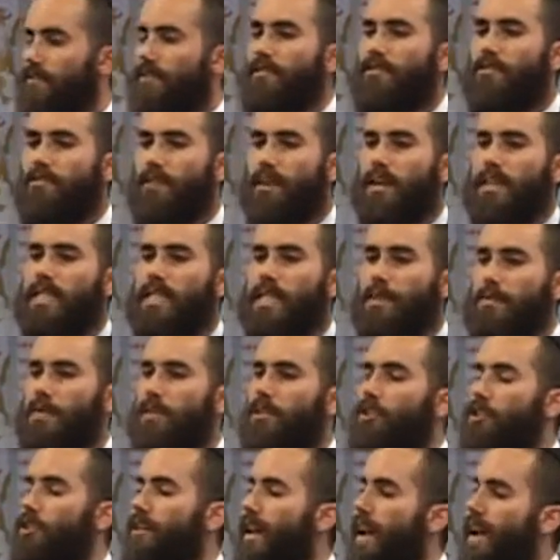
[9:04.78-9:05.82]
in thought,
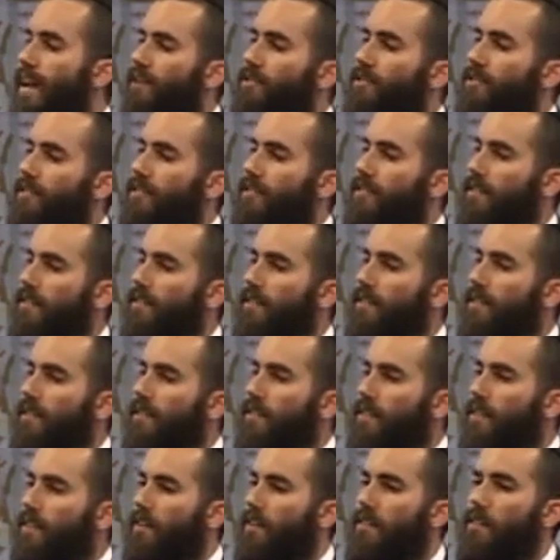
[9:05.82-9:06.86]
speech, and action.
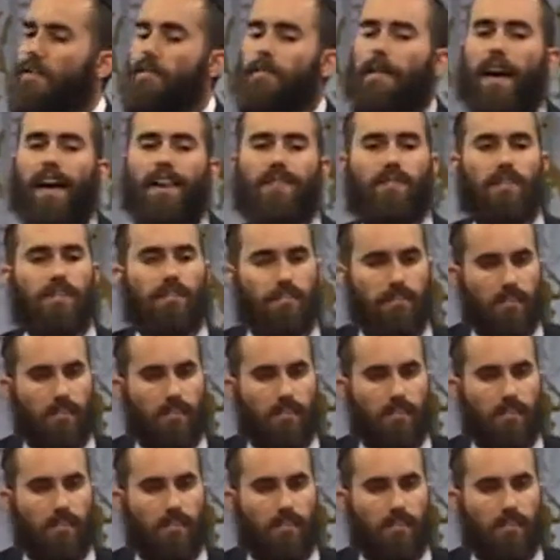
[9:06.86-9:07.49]
Positive